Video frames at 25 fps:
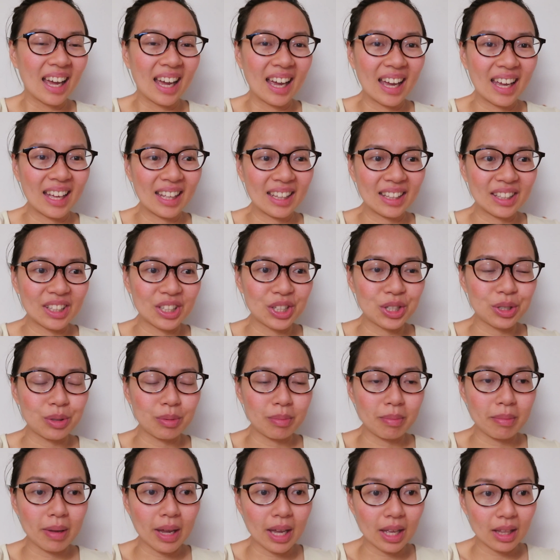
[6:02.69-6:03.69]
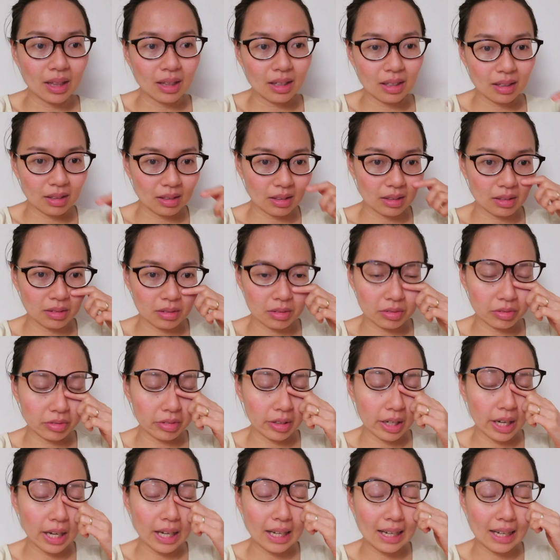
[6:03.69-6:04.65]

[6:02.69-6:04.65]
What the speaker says: and she made a very